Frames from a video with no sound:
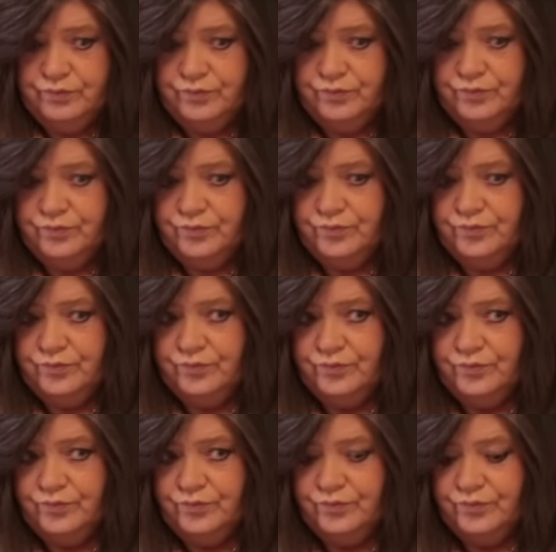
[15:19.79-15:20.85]

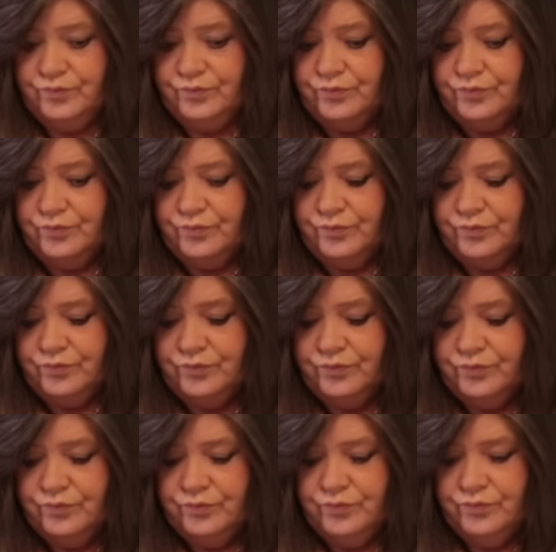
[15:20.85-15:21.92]
[no speech]